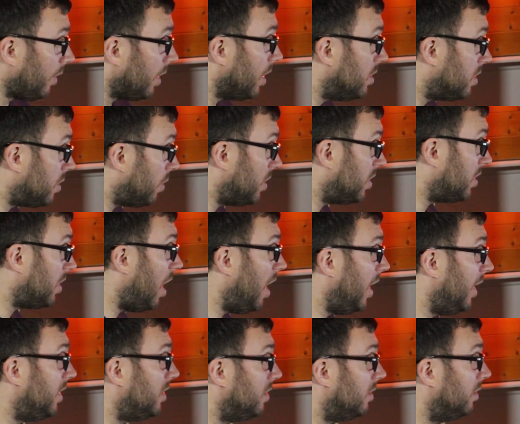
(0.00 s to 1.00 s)
So I
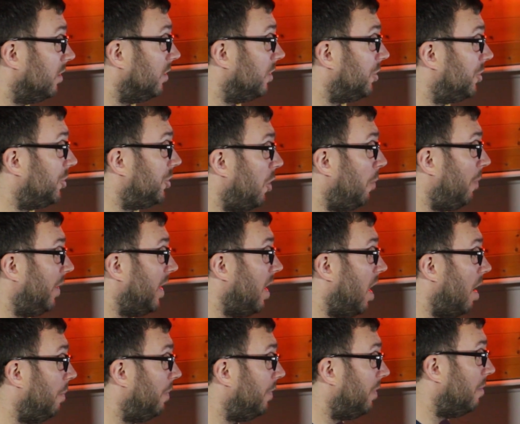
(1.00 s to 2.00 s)
started chopping
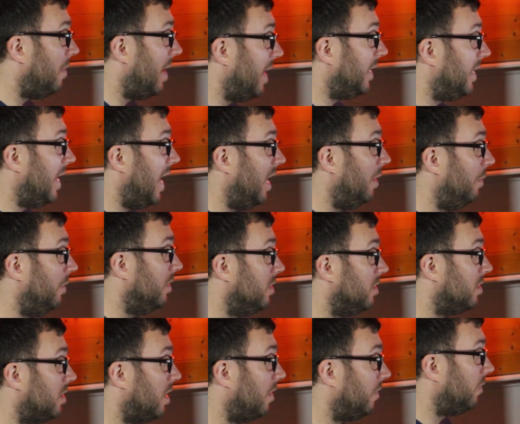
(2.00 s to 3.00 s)
up the main
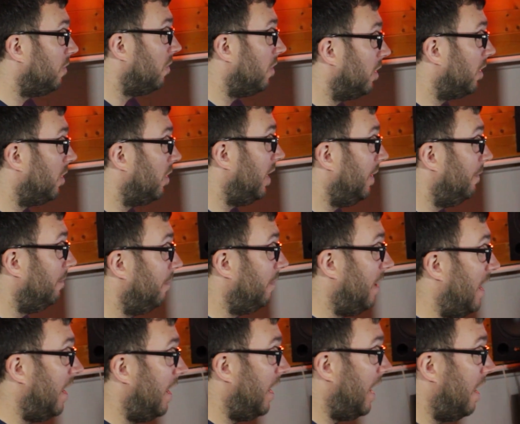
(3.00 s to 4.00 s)
elements after I got it
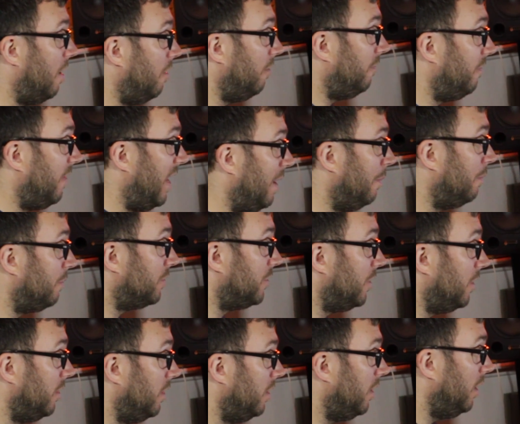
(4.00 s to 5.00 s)
out of
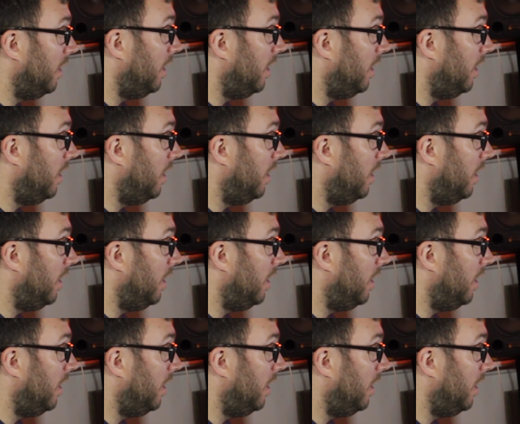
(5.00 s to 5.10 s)
Ableton